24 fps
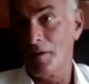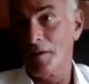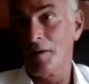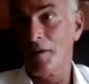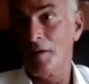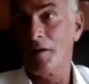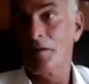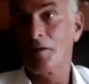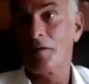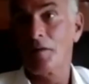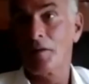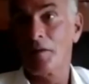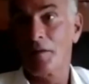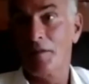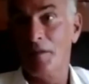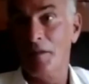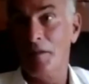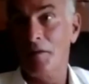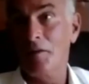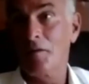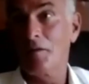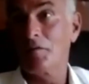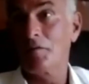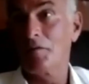a, a
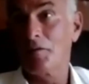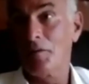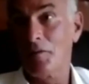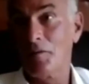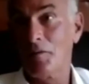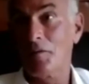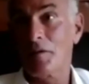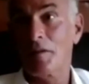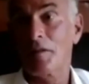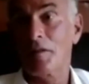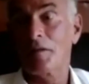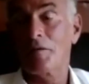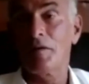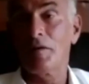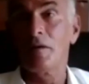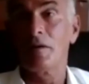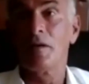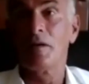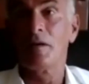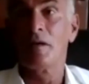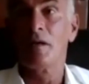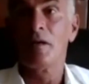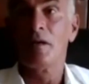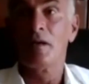thing or two or
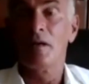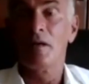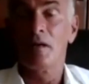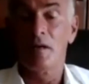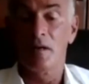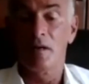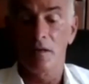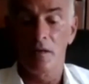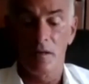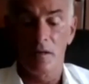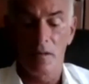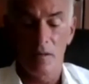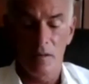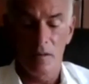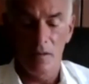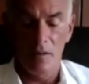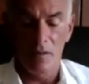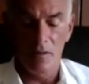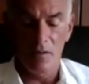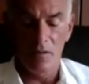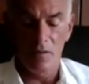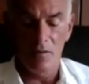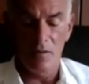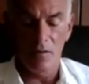three. Uh,
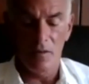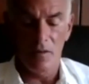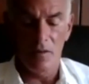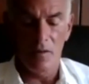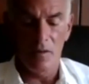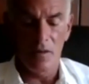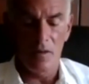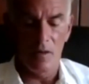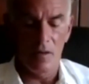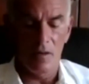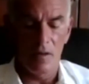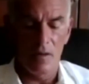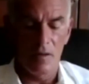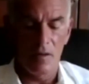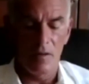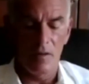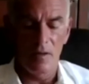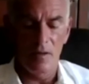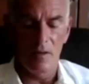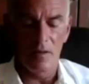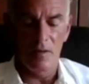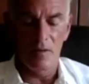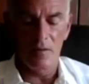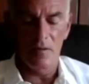he's a,
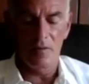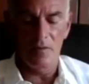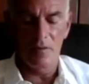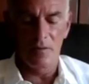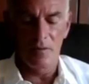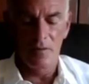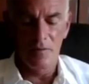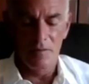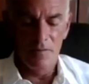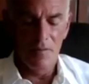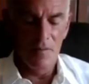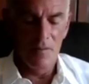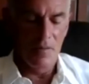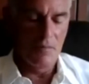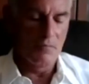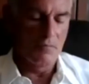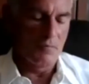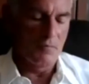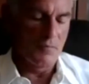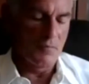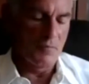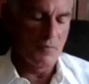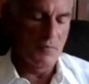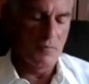he is
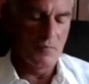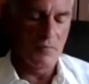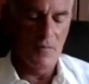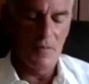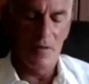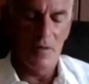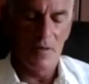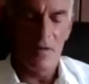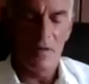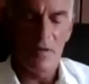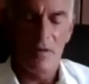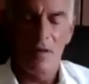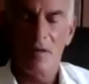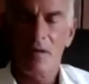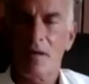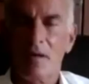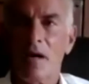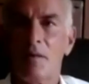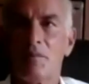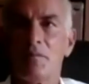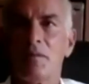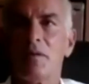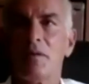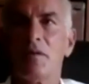
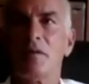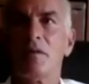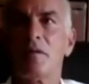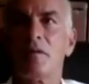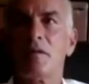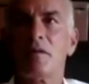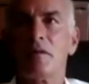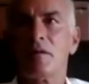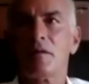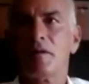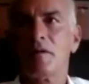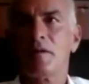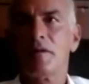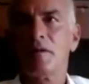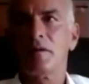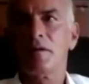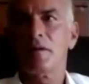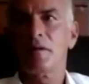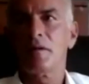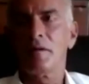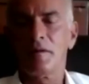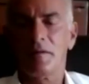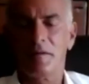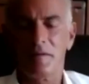competent,
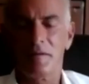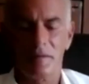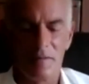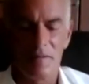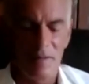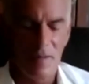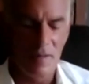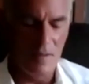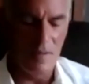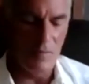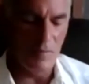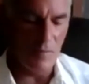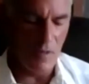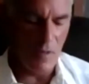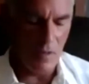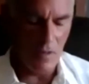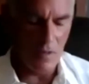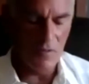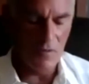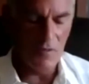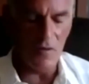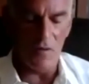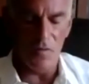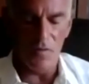uh, and
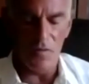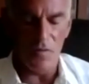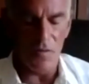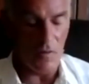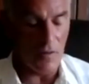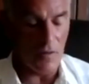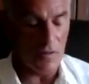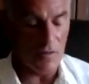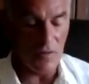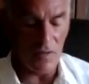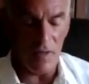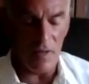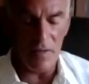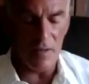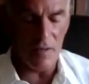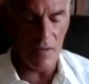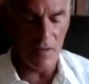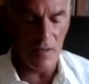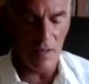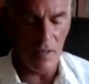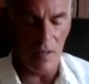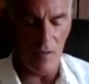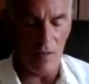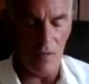uh, so far as I
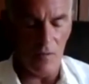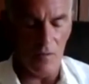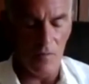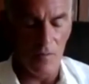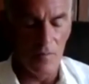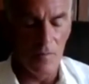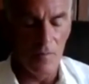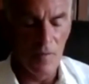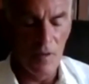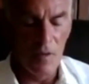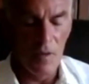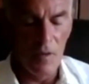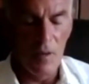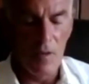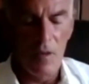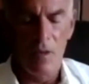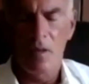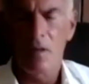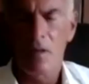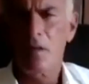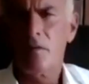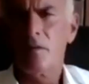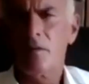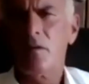can tell.
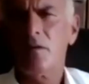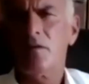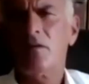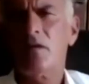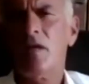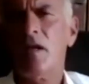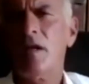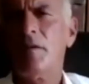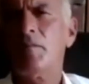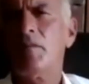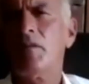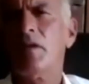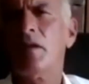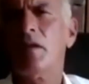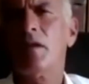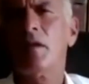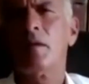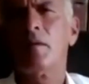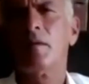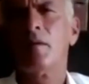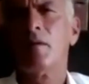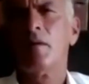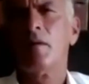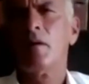Uh, the same
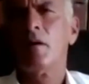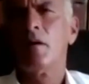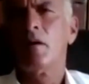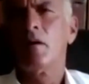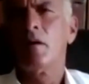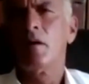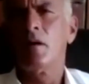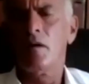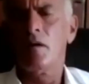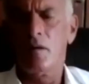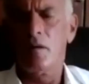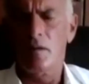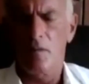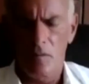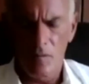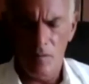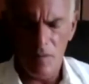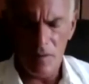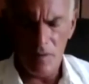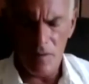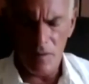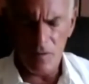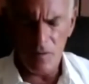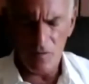thing uh,
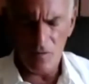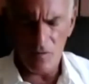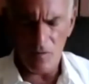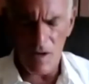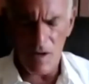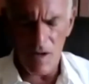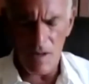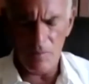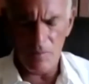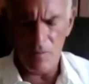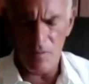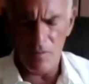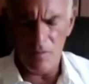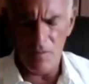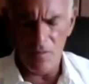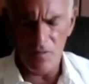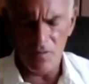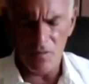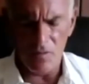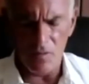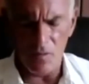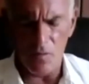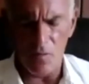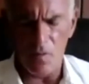with this rapper,
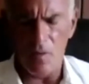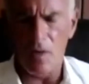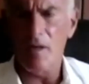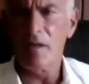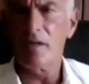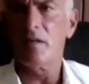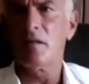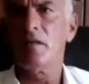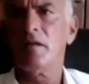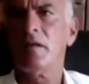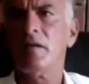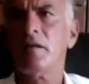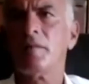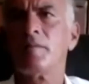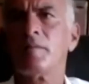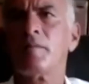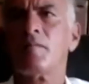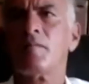Mr. Wiley.